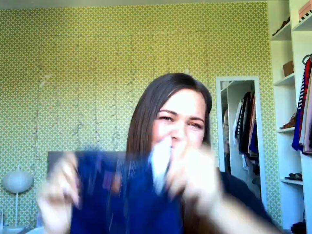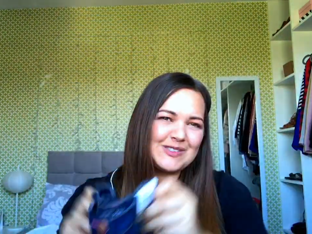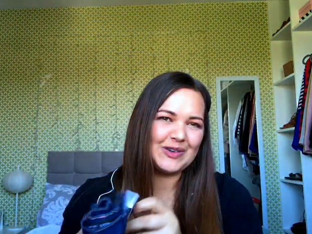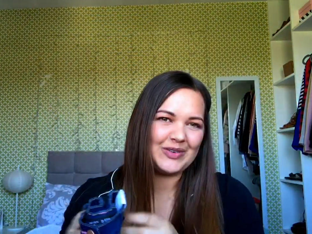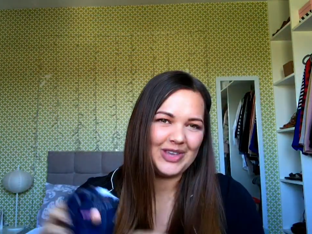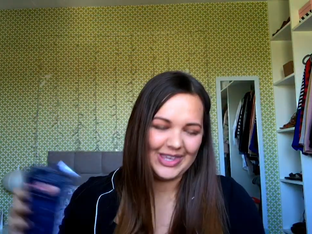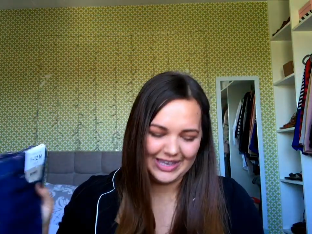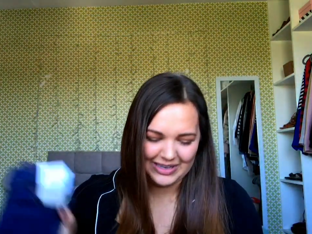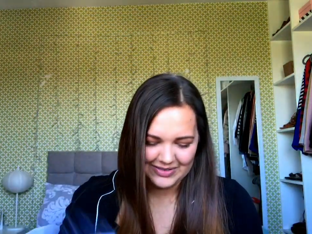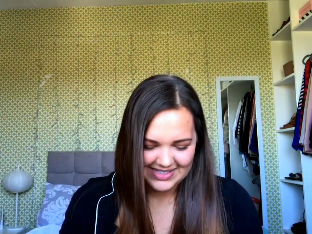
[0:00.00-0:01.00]
so
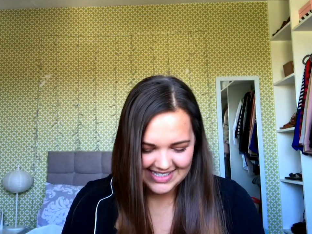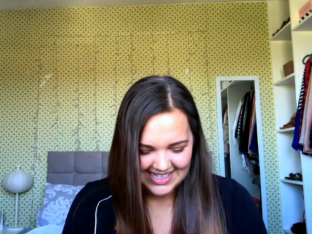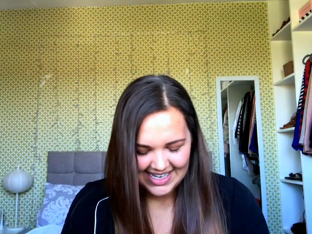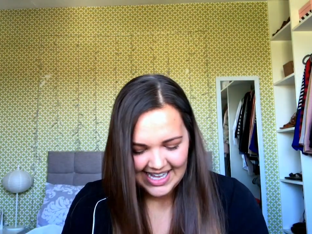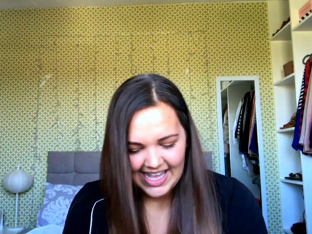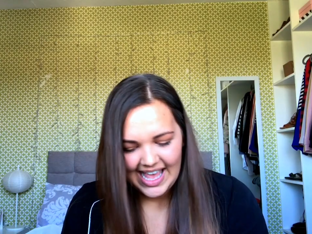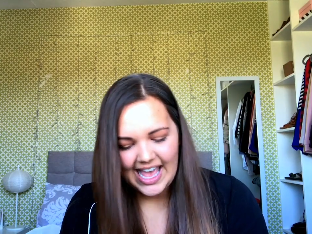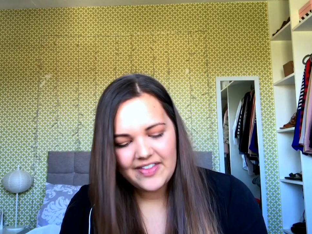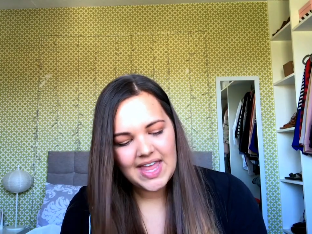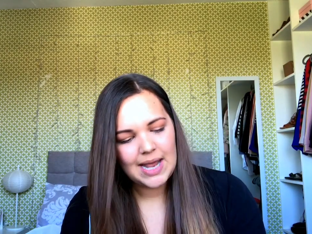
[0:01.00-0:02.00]
cute.
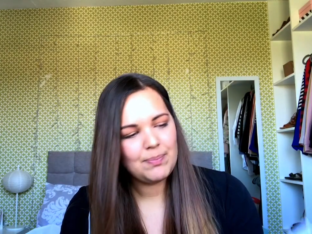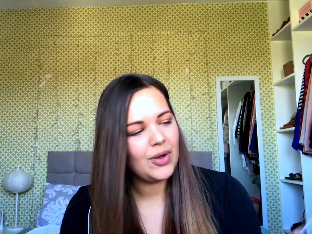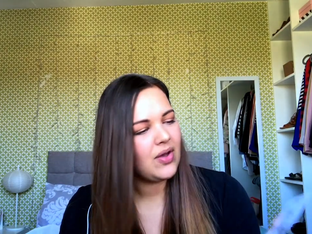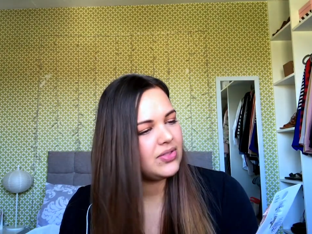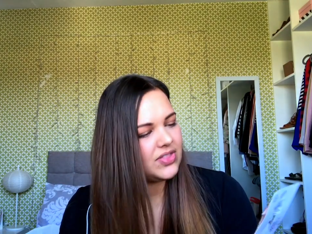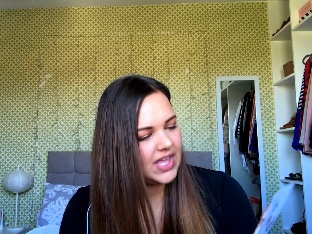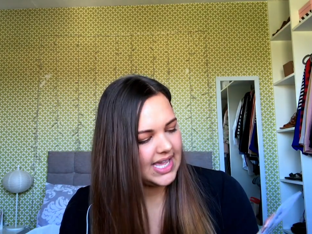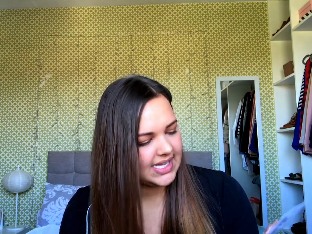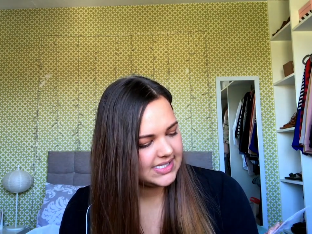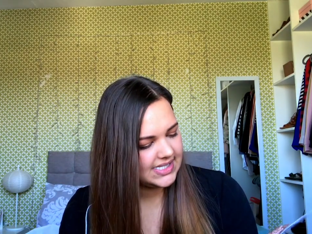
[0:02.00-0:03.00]
And then I bought
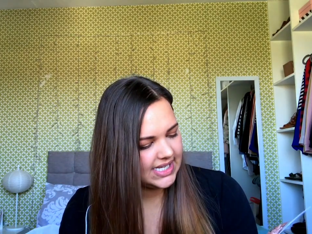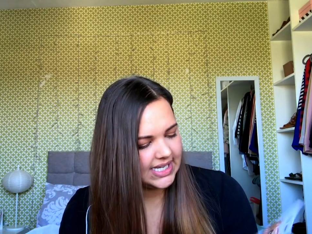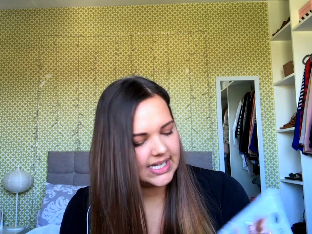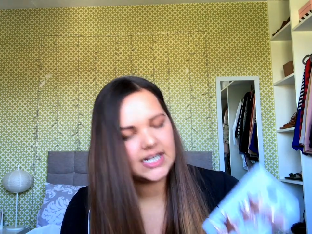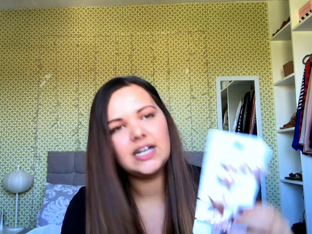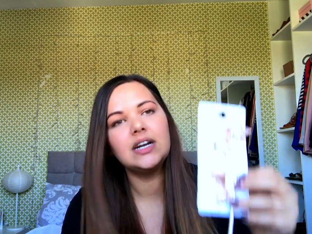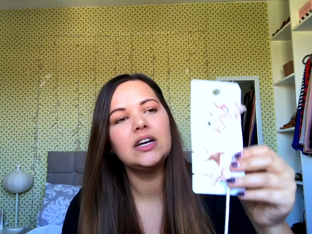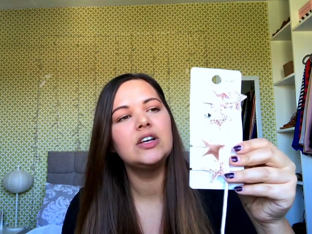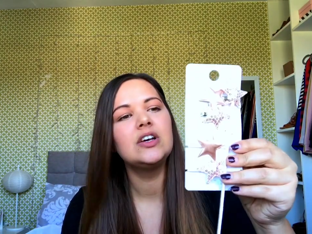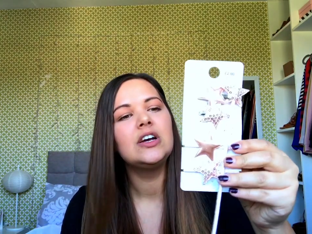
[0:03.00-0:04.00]
this here.
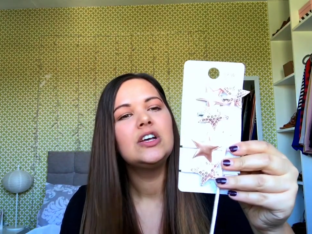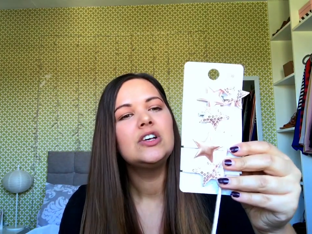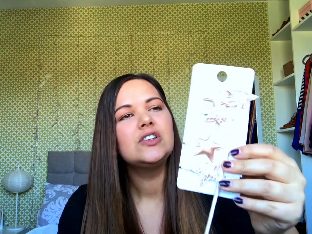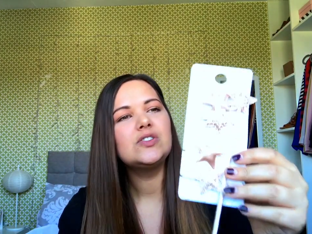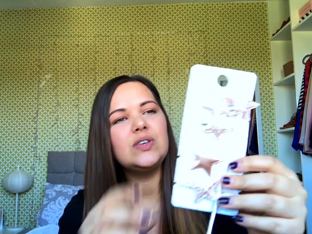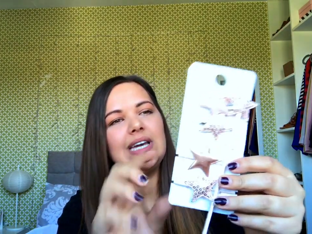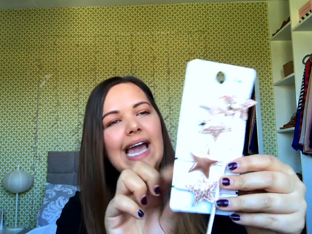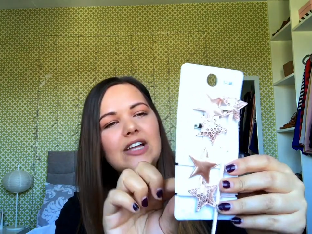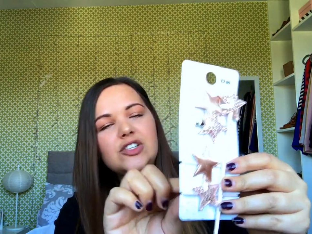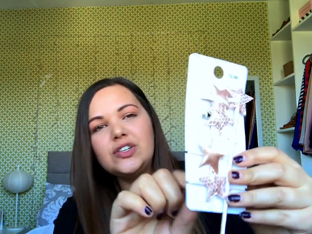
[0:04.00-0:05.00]
So you
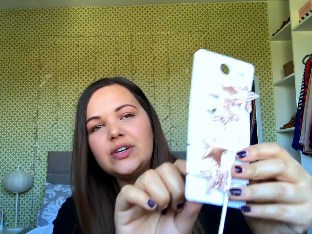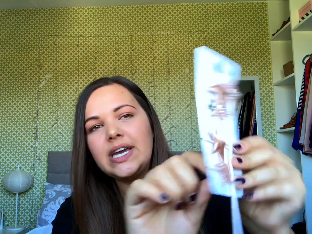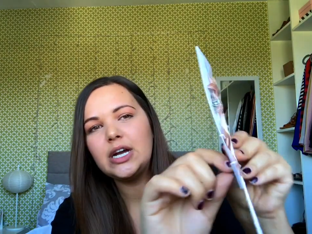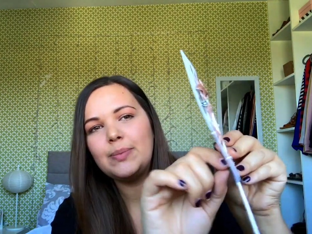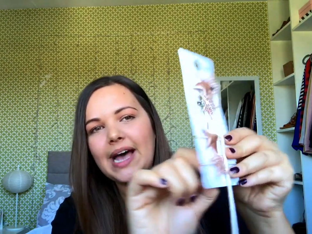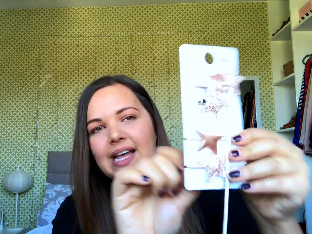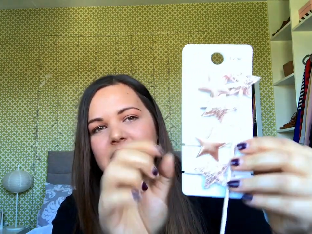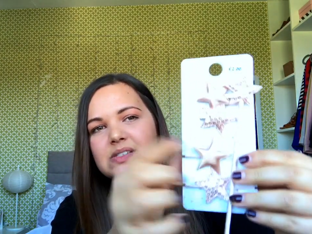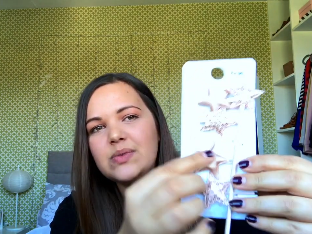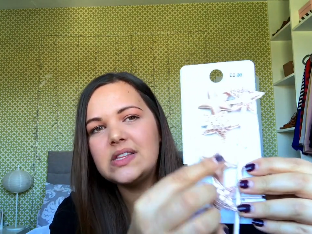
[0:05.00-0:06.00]
get two
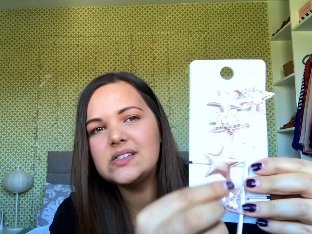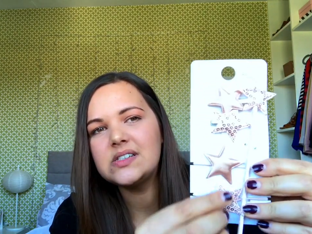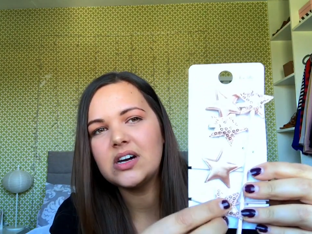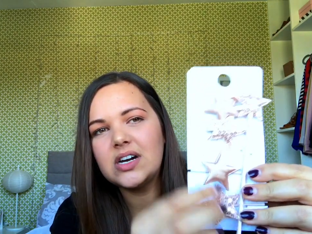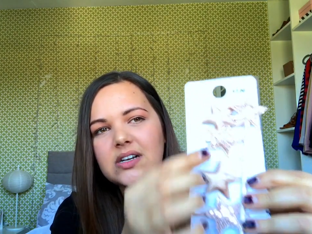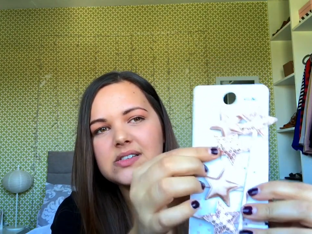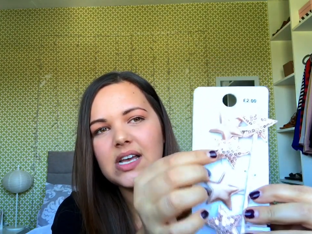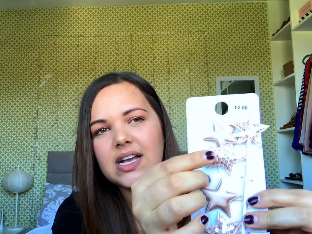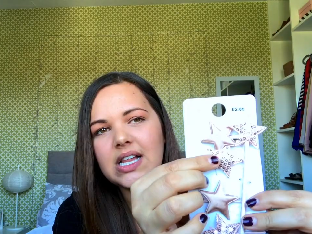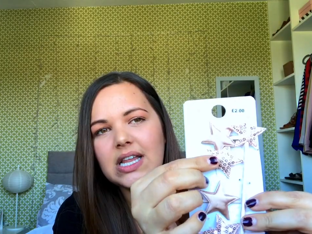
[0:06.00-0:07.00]
hairbands with the stars,
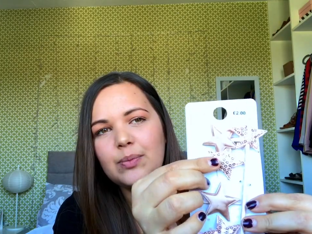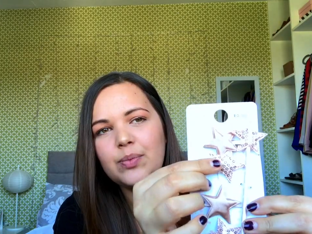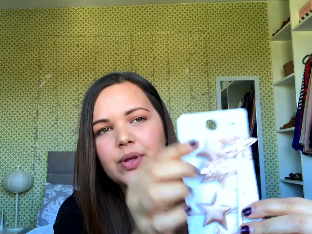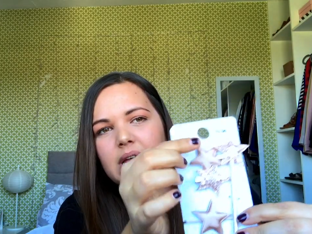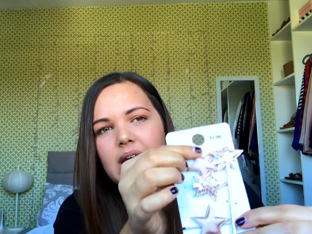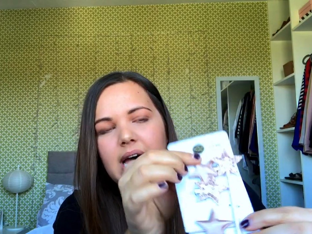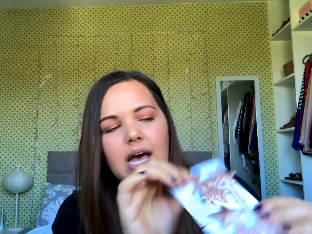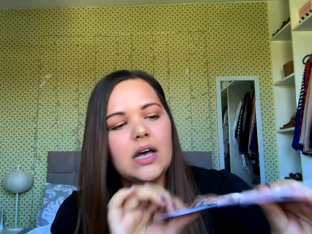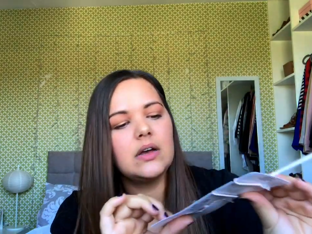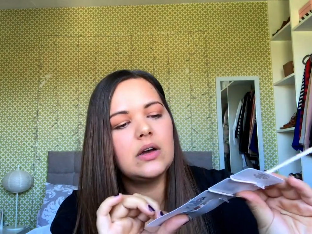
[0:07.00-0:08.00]
a clip,
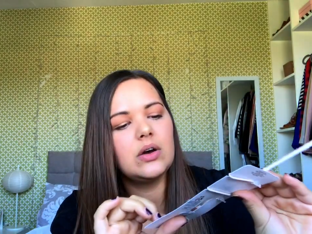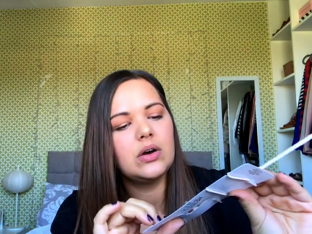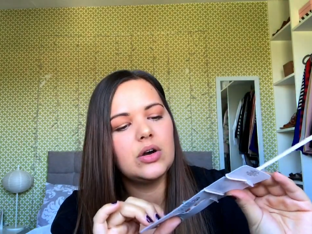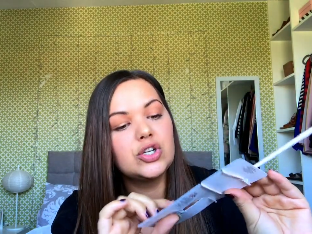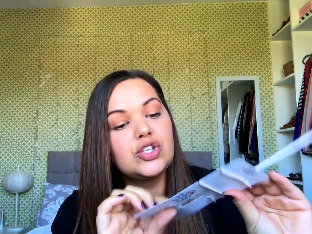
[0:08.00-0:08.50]
or